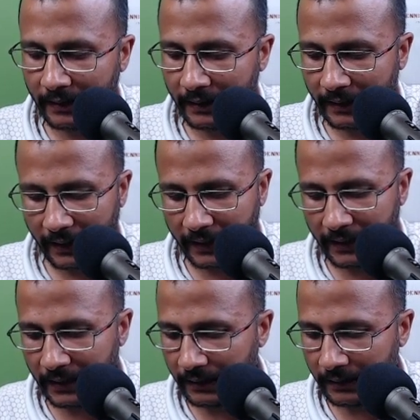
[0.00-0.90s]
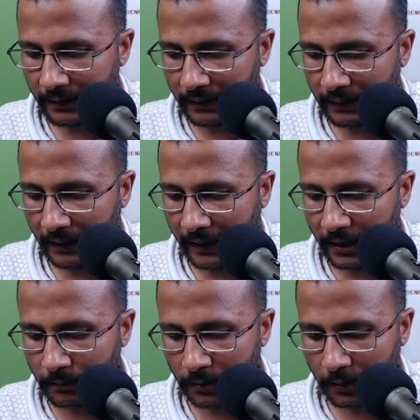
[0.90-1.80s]
any line
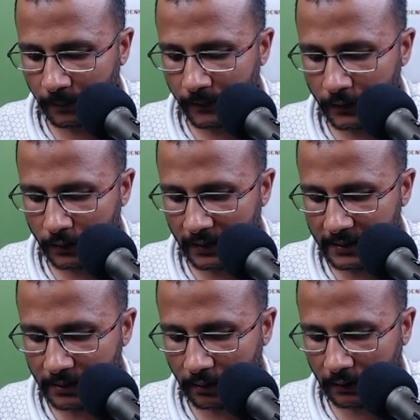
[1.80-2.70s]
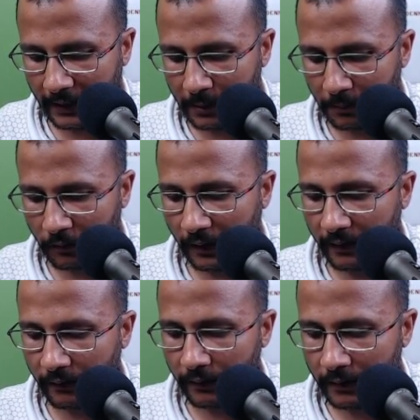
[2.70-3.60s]
number. So let's talk line number
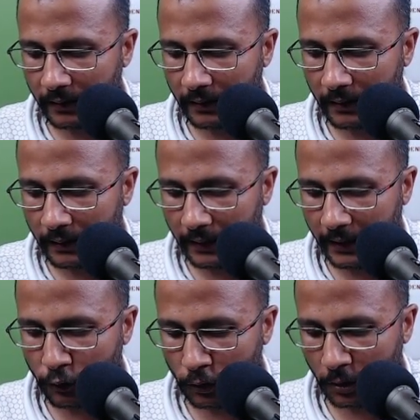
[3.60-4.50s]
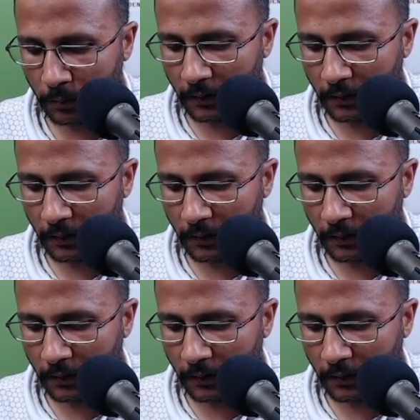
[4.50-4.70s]
5, and total number of